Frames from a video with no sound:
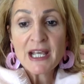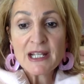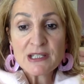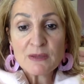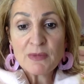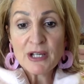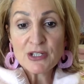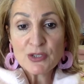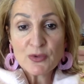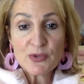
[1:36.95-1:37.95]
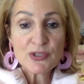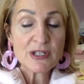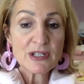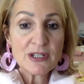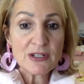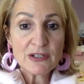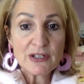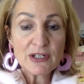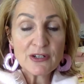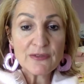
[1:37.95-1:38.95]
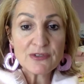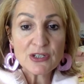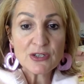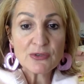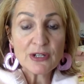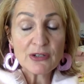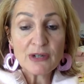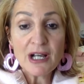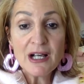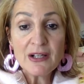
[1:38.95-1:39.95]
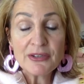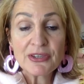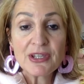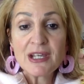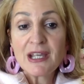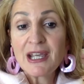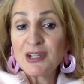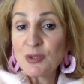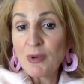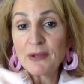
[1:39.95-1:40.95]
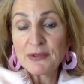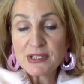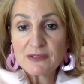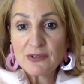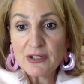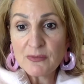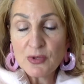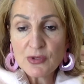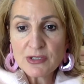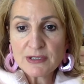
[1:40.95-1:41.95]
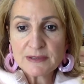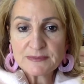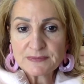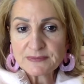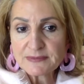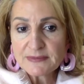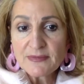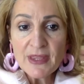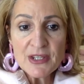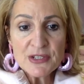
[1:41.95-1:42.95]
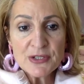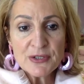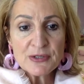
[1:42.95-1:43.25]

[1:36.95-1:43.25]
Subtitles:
it's about you also, looking after your health, and your wellness is very important. So